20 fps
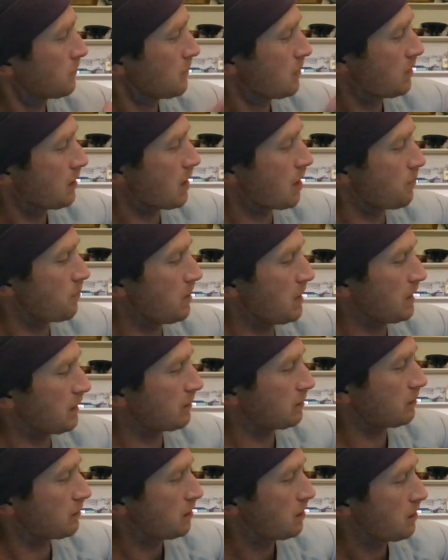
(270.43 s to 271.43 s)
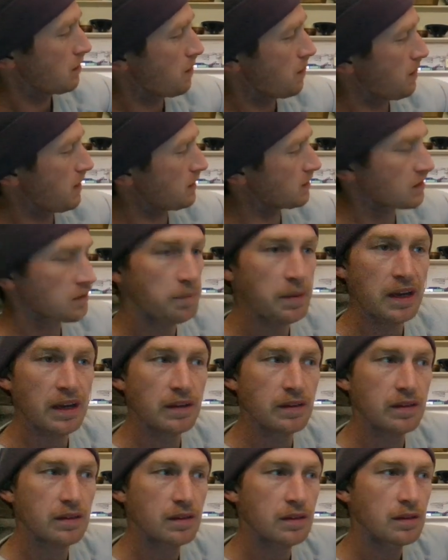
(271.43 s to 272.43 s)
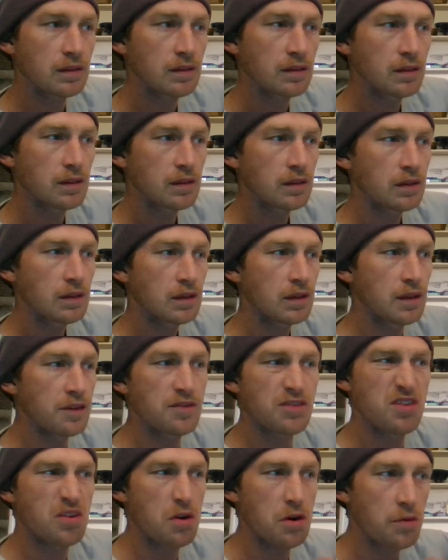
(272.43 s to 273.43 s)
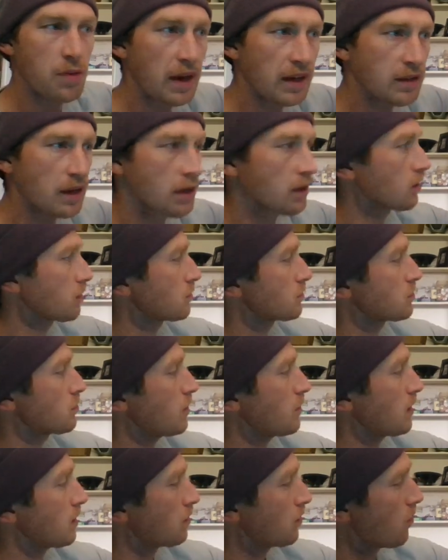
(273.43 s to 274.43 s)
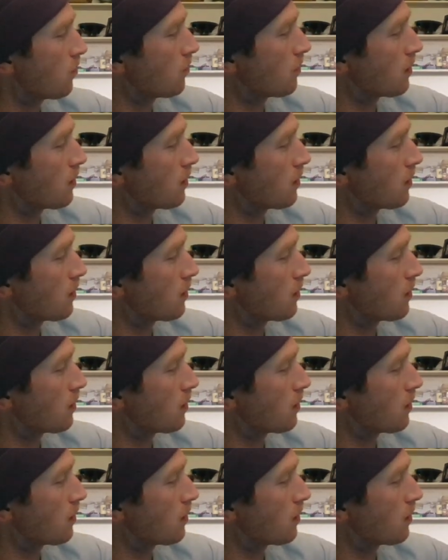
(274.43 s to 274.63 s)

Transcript: That makes this space into a rectangular square. Oh,